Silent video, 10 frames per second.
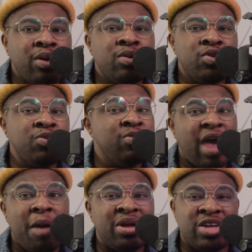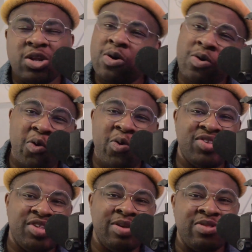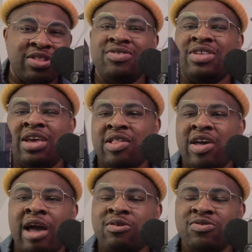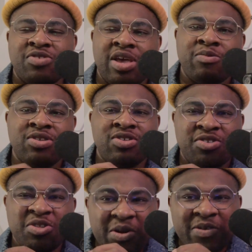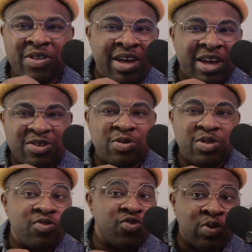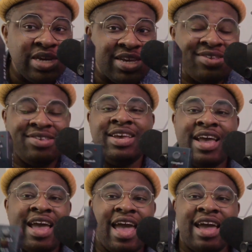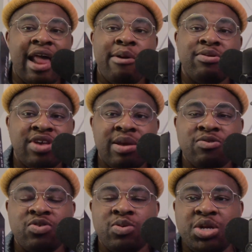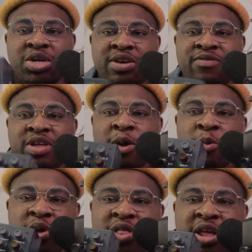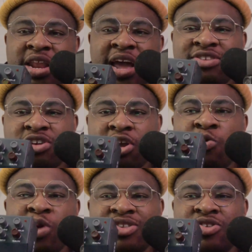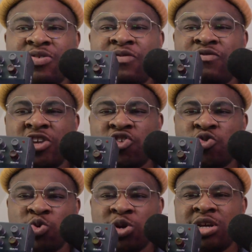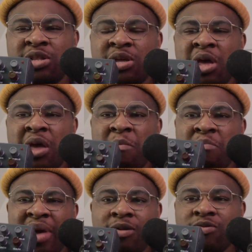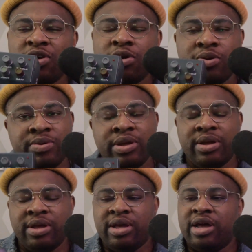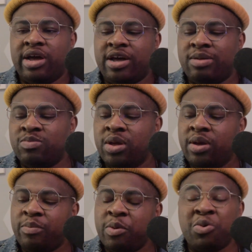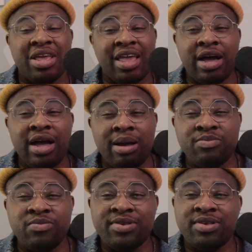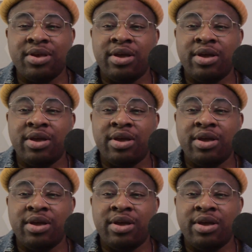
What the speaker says: do that much tone questing with this thing. Like, I was just able to just do little tweaks, and I was able to achieve like a really nice, aggressive, distorted metal tone. But when it comes